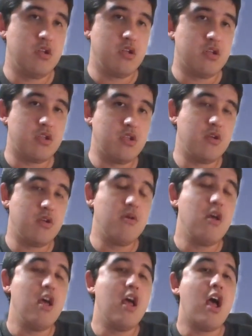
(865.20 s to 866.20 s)
So,
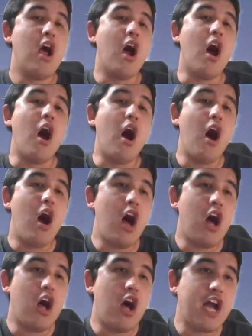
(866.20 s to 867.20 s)

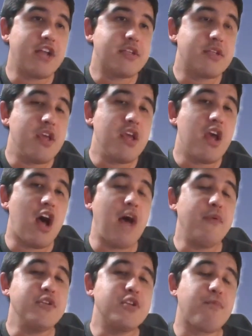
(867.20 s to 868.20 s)
honestly,
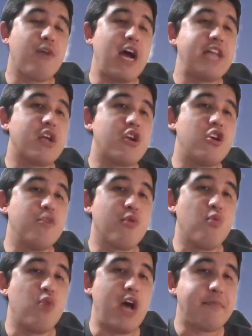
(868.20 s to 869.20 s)
I was surprised that Cooper
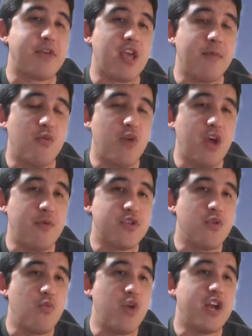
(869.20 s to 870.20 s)
Webb came away with
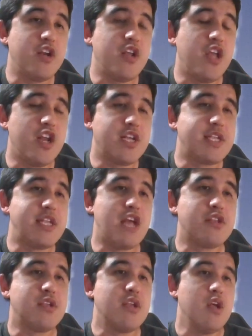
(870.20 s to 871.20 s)
the win in a
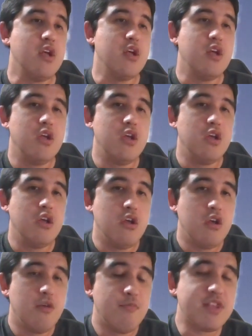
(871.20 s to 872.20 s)
sense.
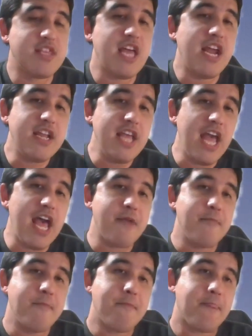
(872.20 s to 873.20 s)
But then
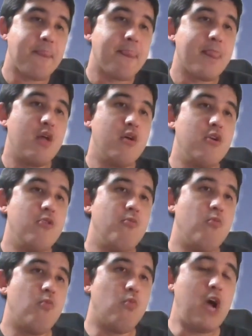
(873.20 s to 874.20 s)
again,
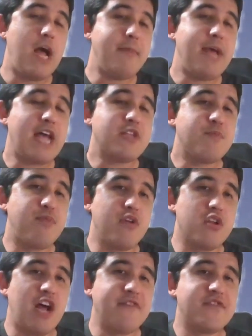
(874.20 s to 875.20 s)
Webb has
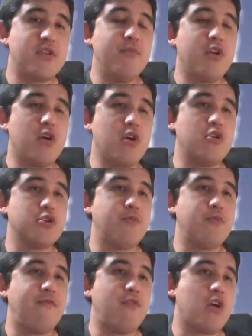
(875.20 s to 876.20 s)
pulled off some miracles
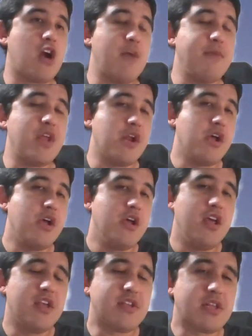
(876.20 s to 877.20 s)
before. I mean,
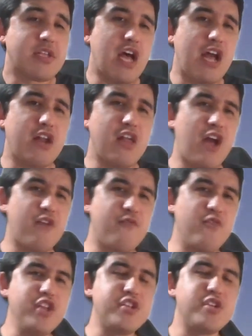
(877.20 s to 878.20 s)
is a title out of
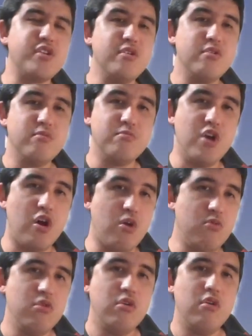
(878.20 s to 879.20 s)
reach? No.